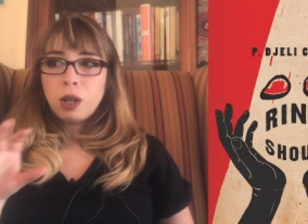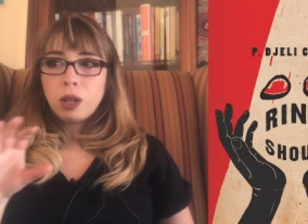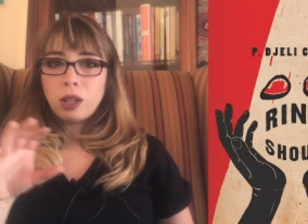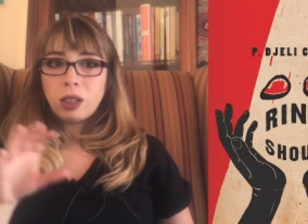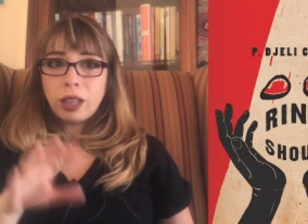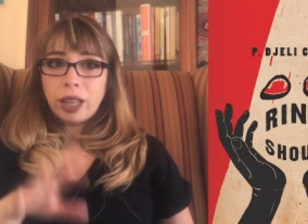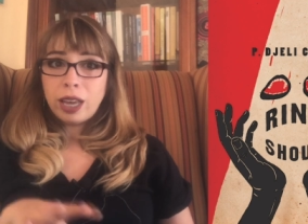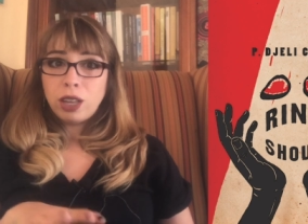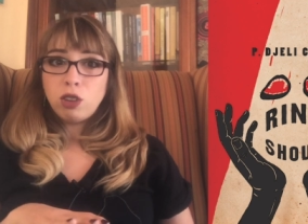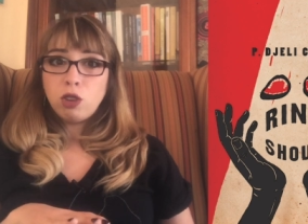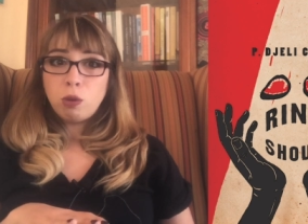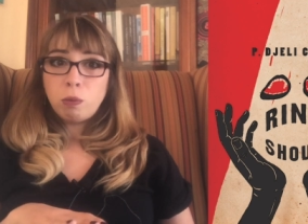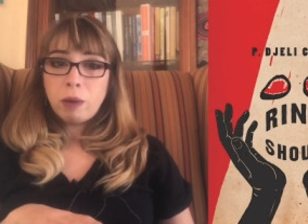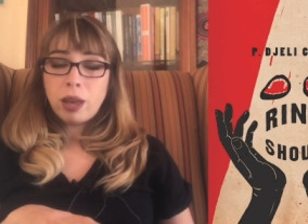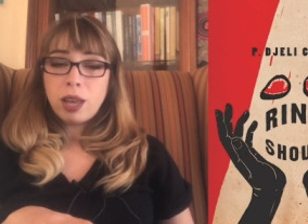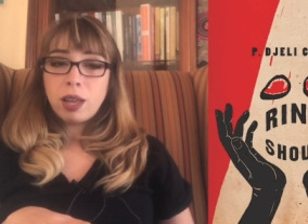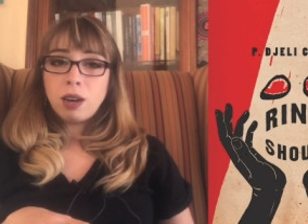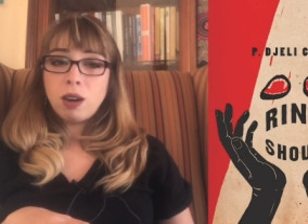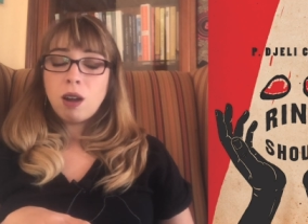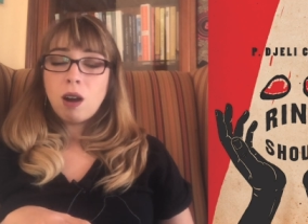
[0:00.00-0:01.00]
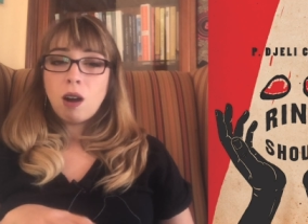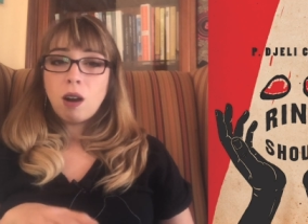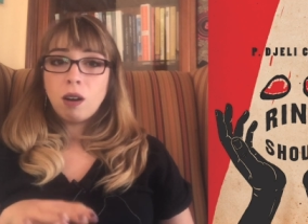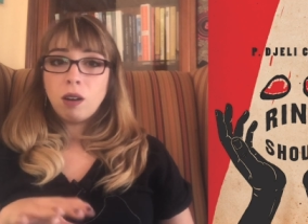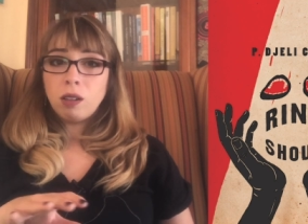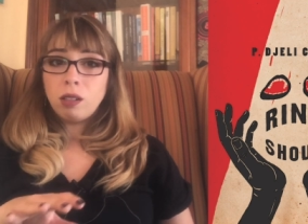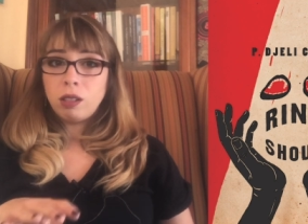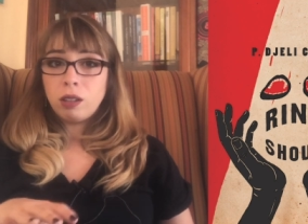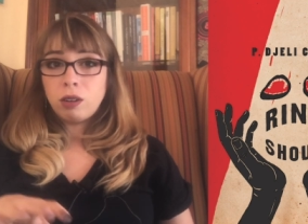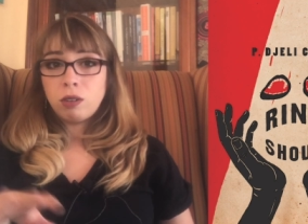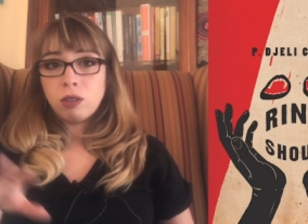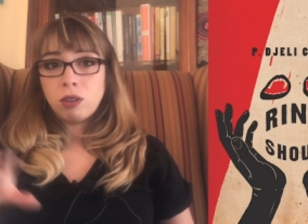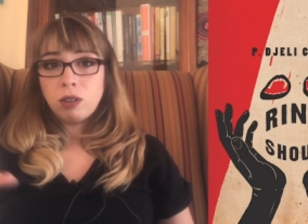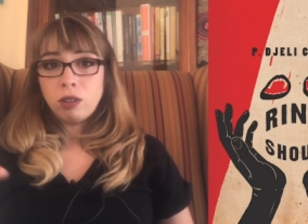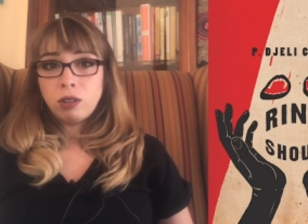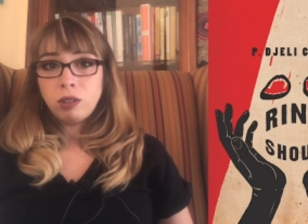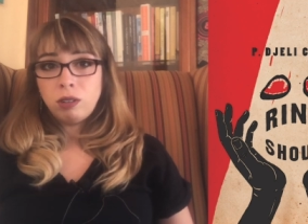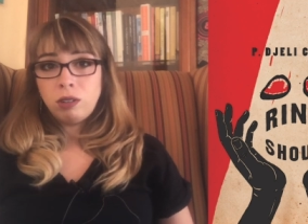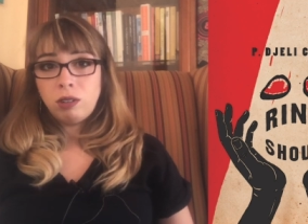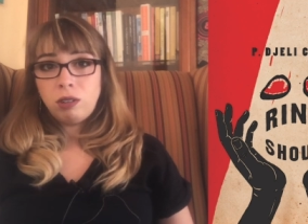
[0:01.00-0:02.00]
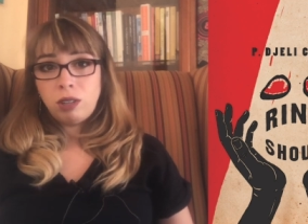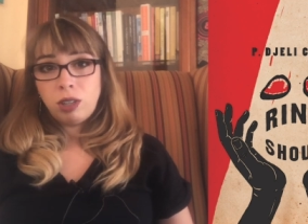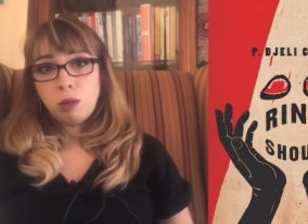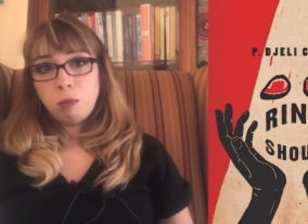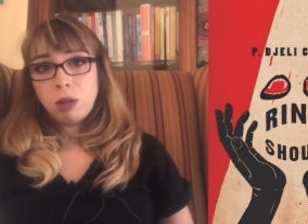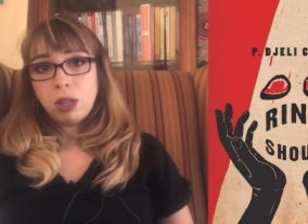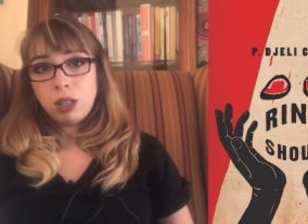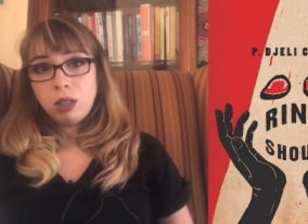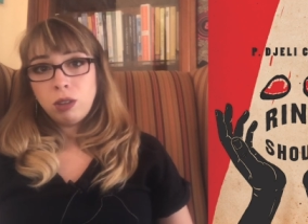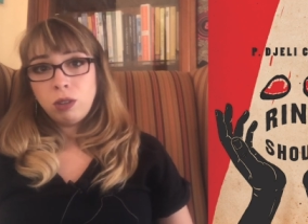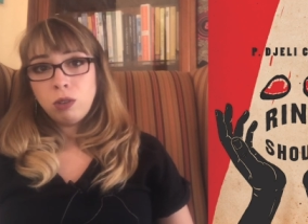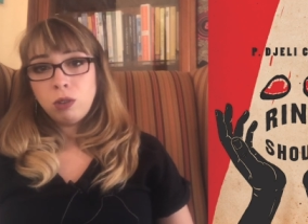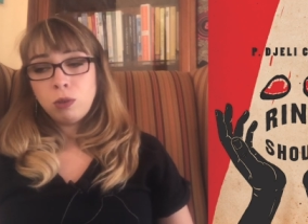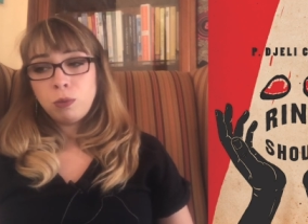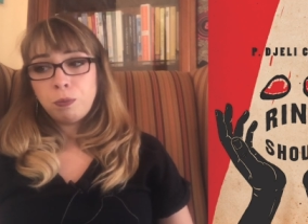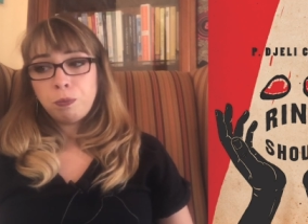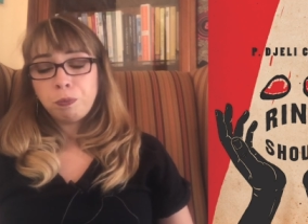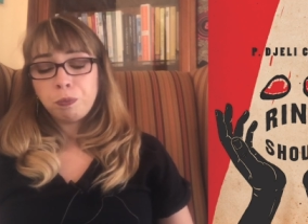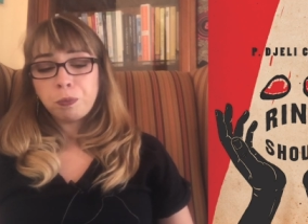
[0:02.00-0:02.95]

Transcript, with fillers: Klansmen are literal demons.